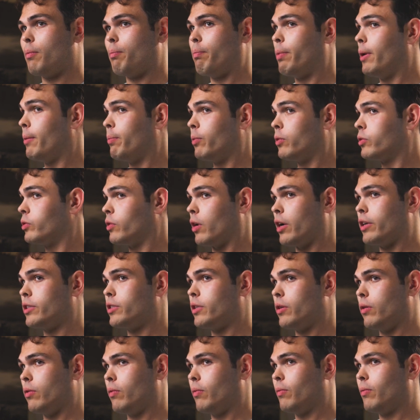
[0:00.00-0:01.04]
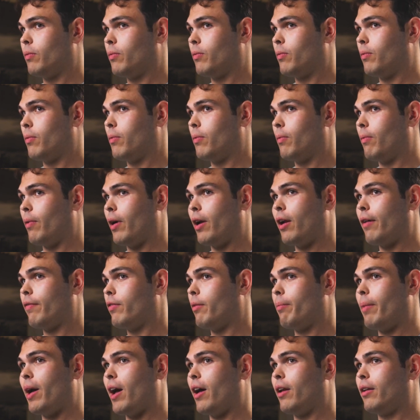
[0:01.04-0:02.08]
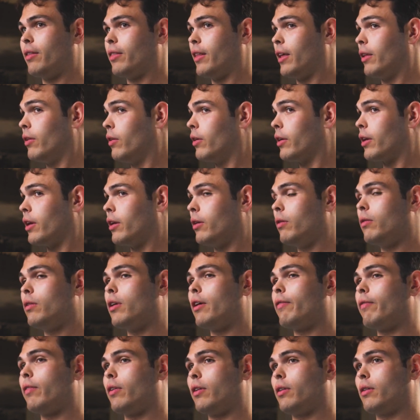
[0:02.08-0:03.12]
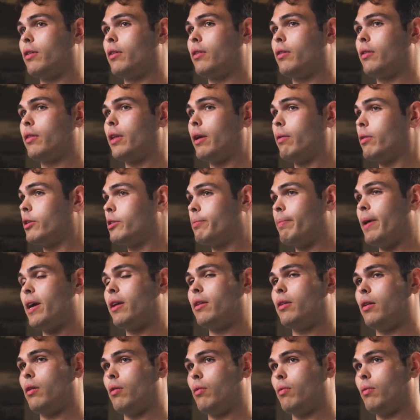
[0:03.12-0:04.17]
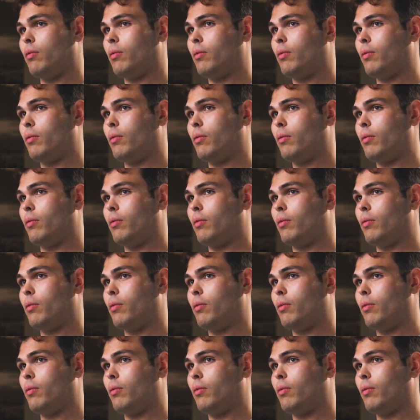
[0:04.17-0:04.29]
People trust you right off the bat. They look at you different. They respect you.